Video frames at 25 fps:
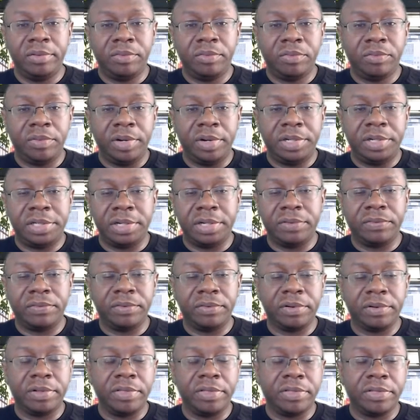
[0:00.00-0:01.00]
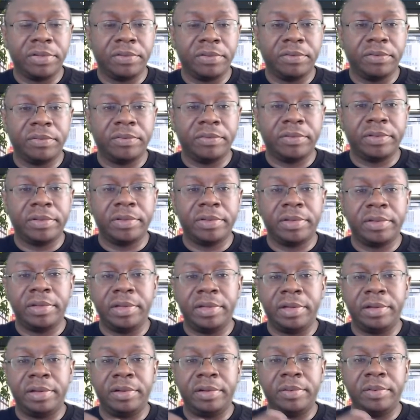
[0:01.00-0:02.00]
Reach out for consult
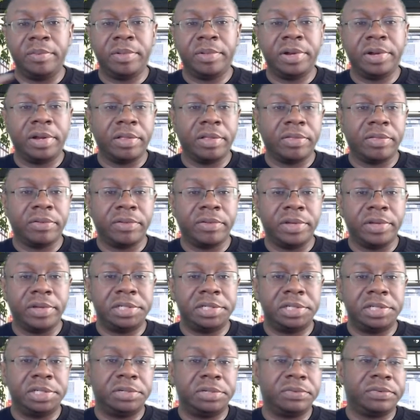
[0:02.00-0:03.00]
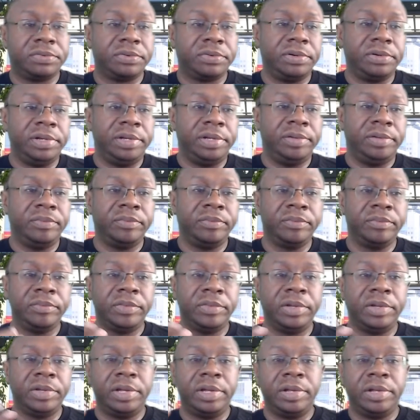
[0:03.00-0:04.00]
um, consultations are free
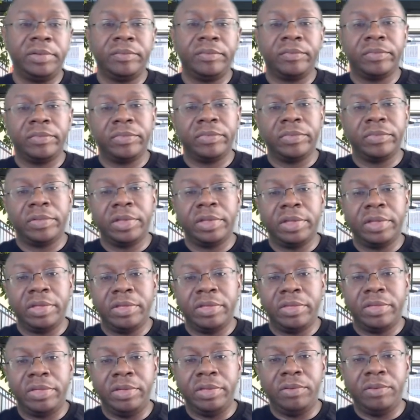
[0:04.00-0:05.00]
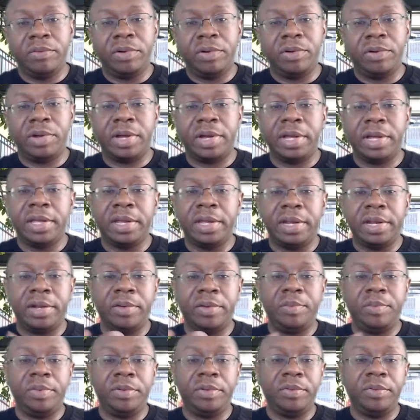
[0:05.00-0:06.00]
see what I can
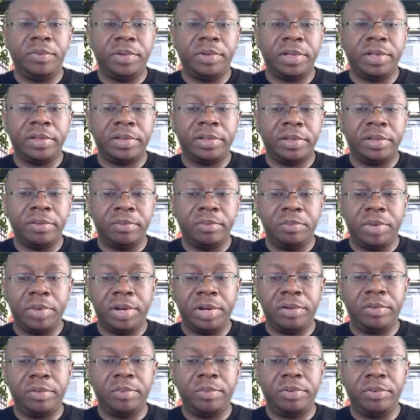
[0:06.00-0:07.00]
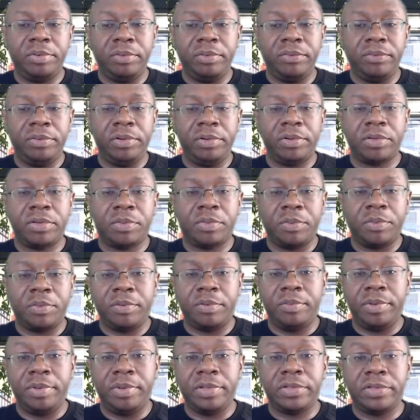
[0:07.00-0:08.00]
help you with to better improve your small
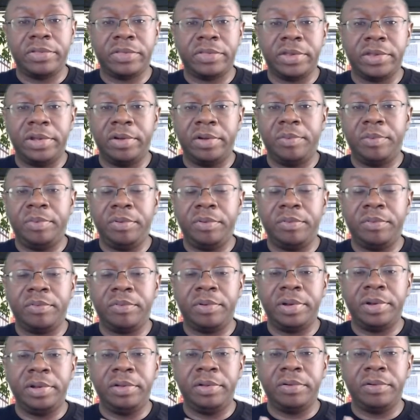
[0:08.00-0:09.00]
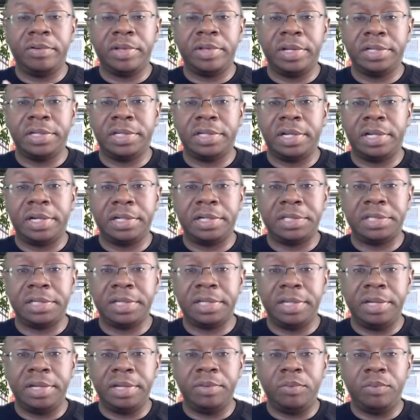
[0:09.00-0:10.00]
business and help you run your things
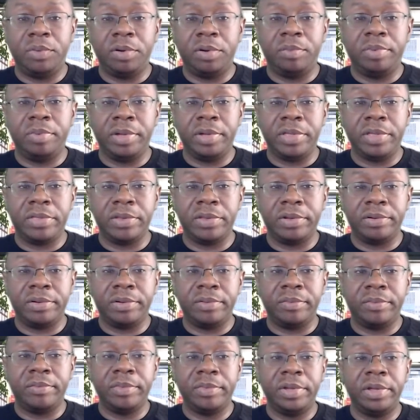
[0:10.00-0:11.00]
logically and well placed at home.